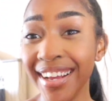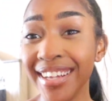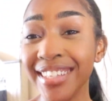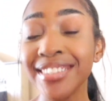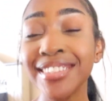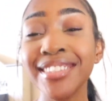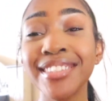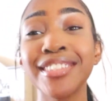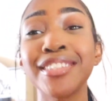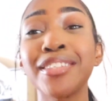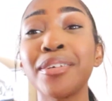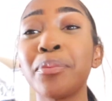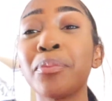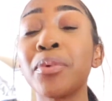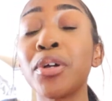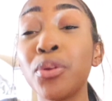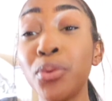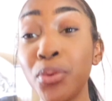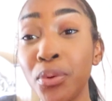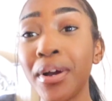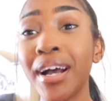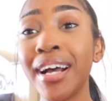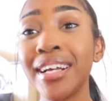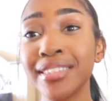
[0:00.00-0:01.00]
to someone
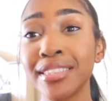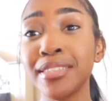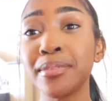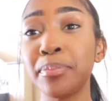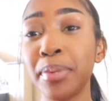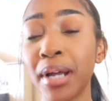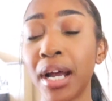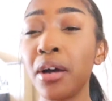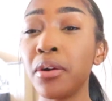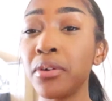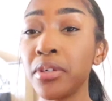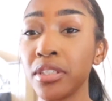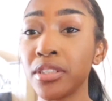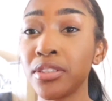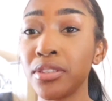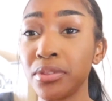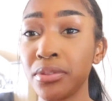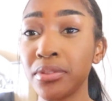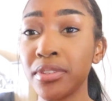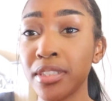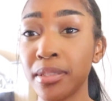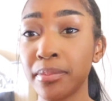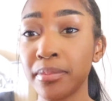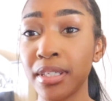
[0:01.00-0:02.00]
who has the power to
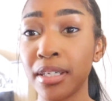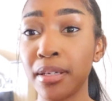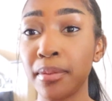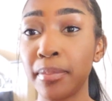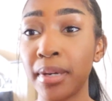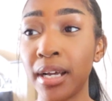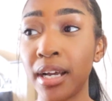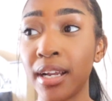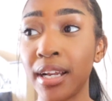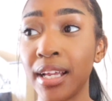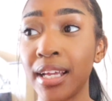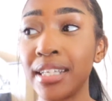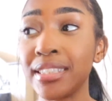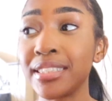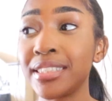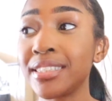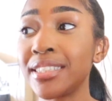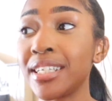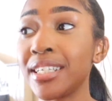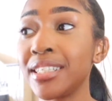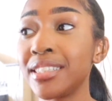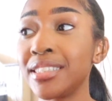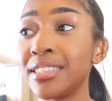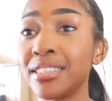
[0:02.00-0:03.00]
do something about it,
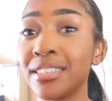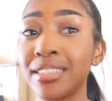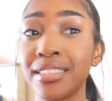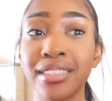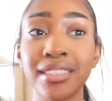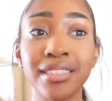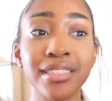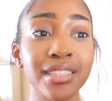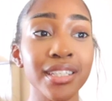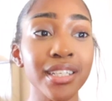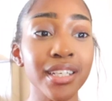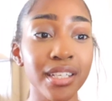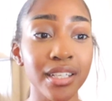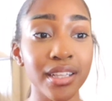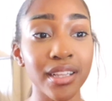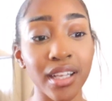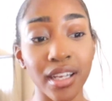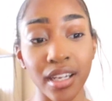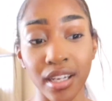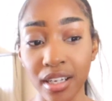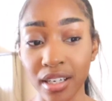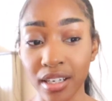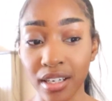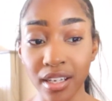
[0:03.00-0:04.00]
instead of just sitting
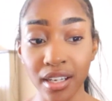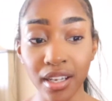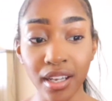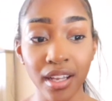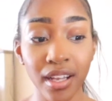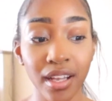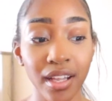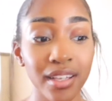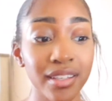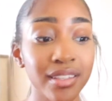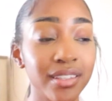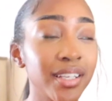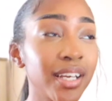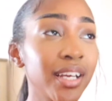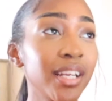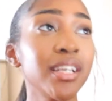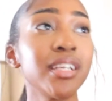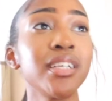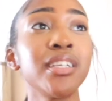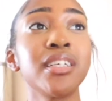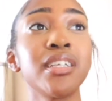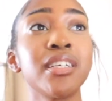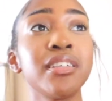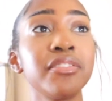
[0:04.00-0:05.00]
there
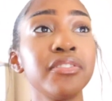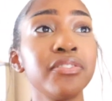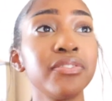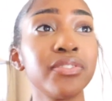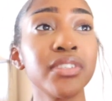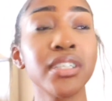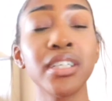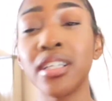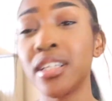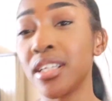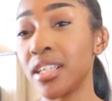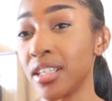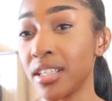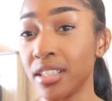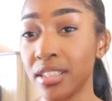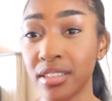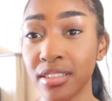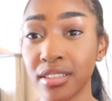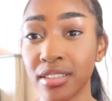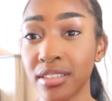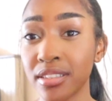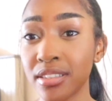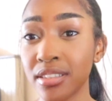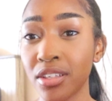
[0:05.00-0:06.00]
letting your
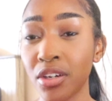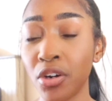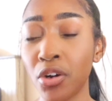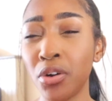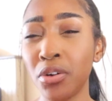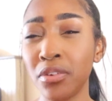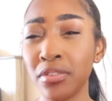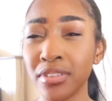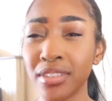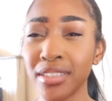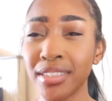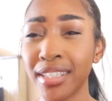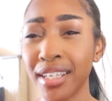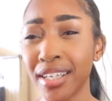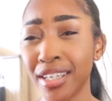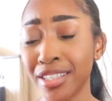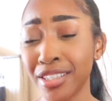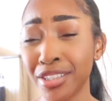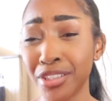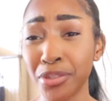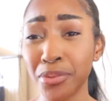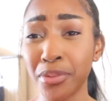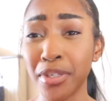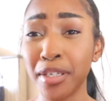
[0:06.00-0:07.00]
feelings
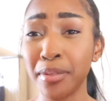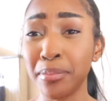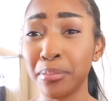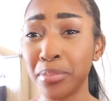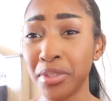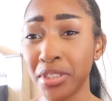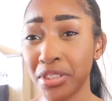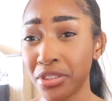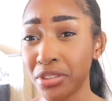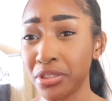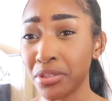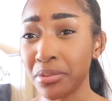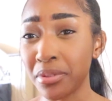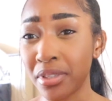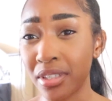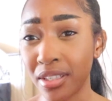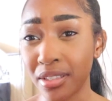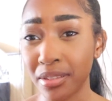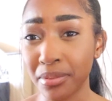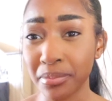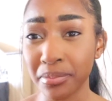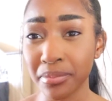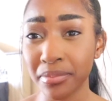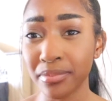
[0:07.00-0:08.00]
overtake you and beat you
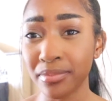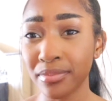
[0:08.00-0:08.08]
up.